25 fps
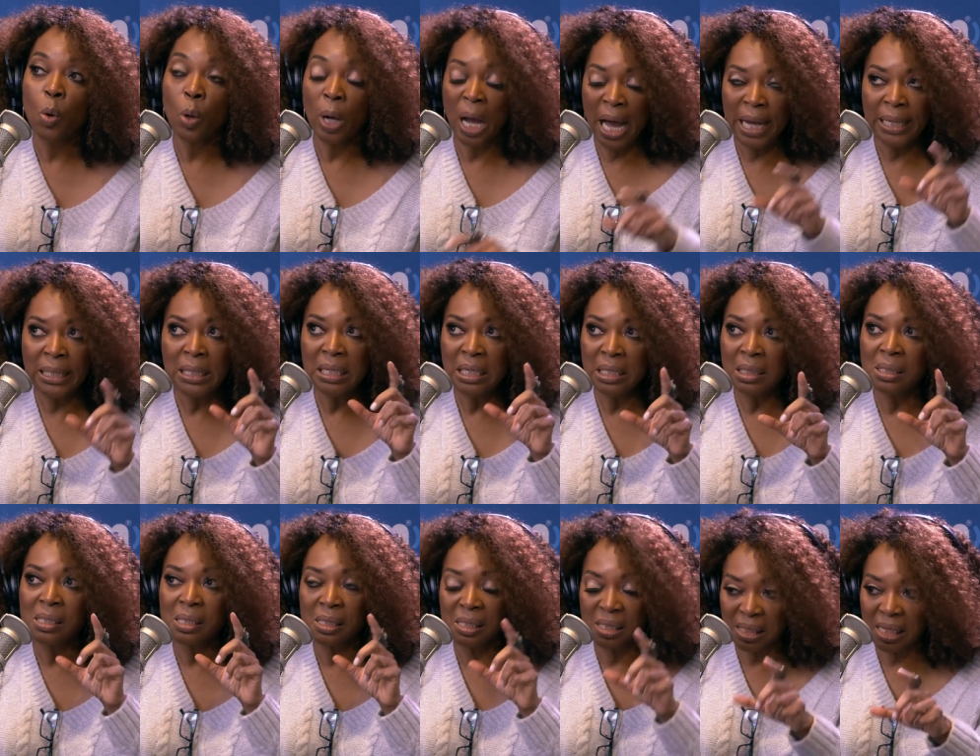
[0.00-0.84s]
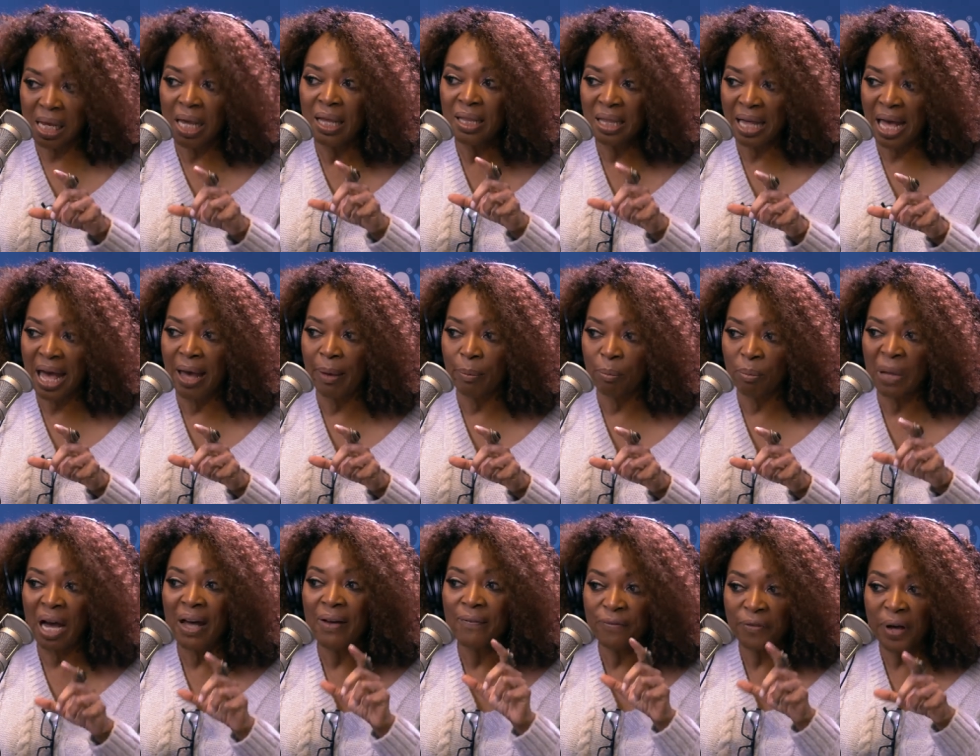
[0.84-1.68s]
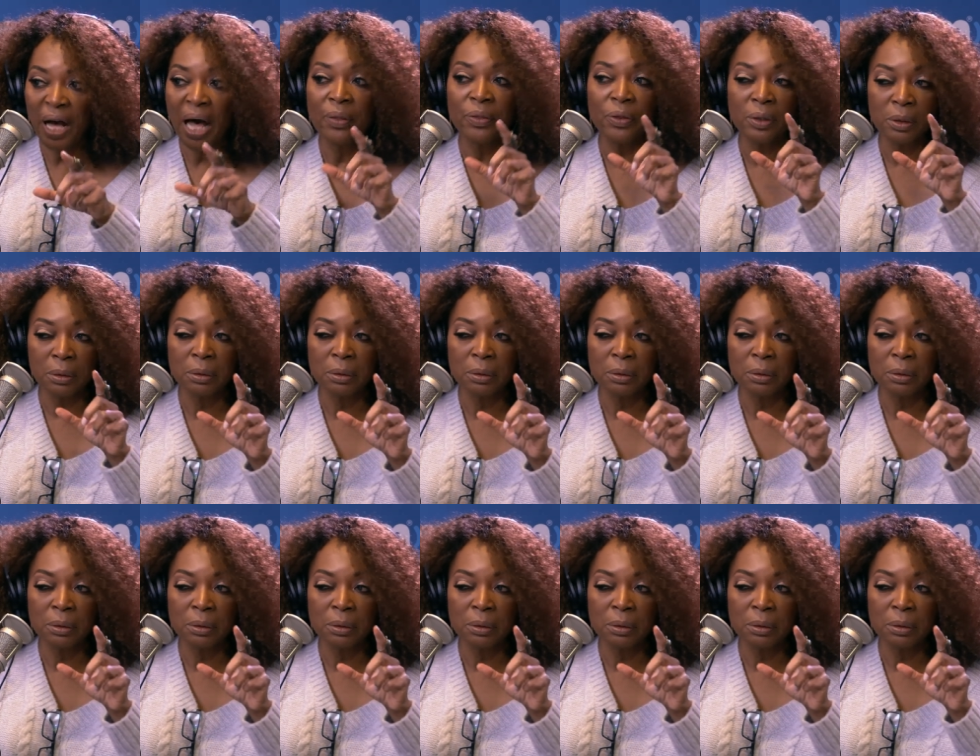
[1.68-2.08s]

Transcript: I need to say that. My father